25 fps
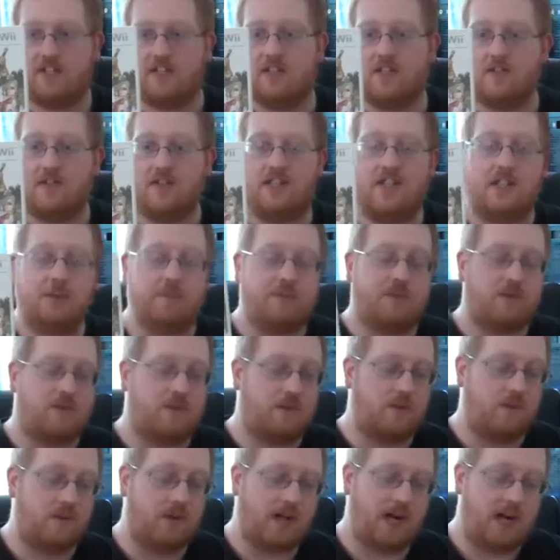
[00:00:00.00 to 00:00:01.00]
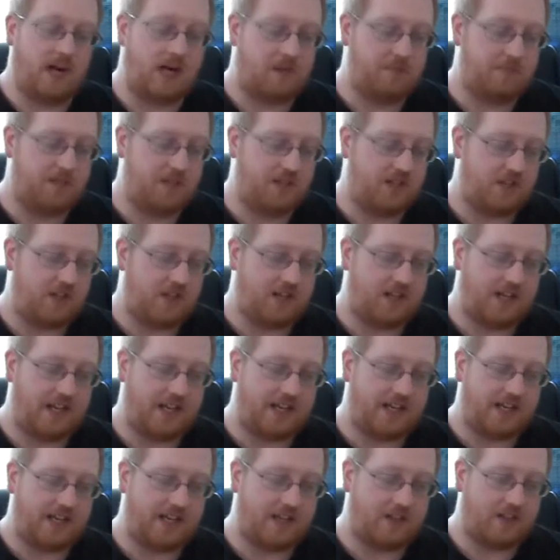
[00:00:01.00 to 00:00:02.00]
It's not your typical RPG
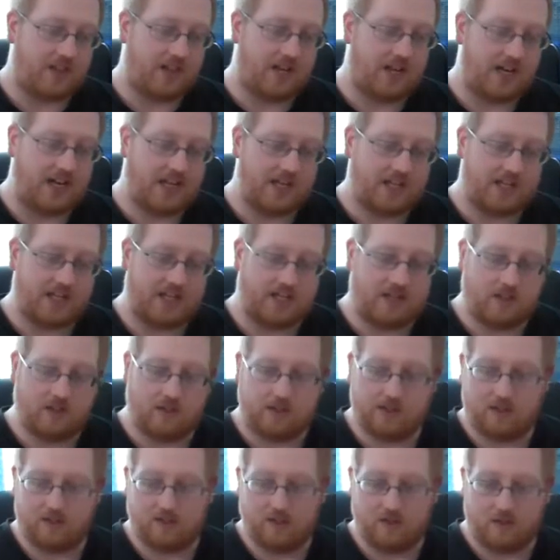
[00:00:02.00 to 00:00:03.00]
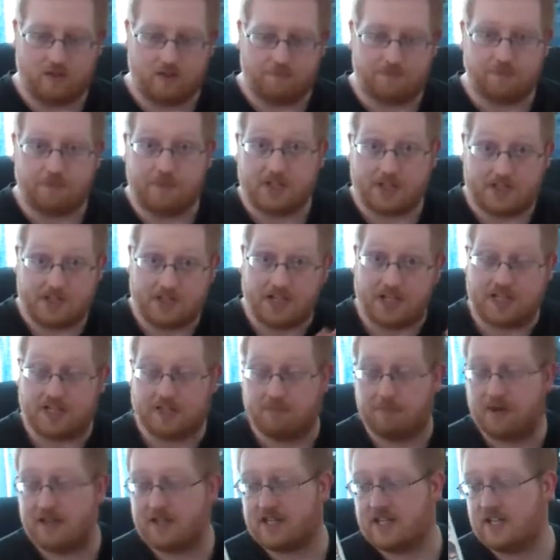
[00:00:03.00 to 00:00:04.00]
like you get on the handhelds or the
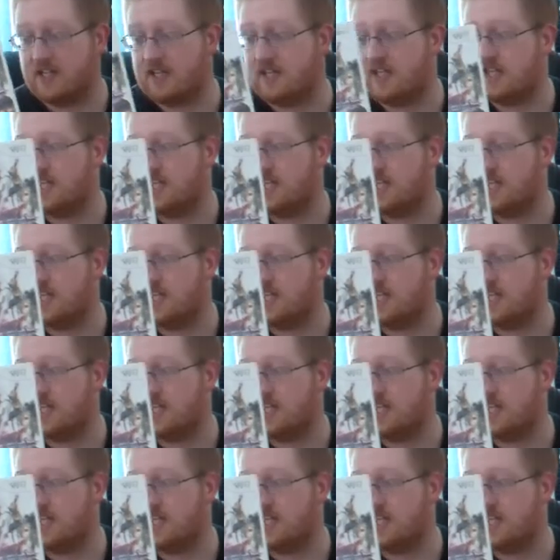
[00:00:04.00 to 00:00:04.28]
SNES back in the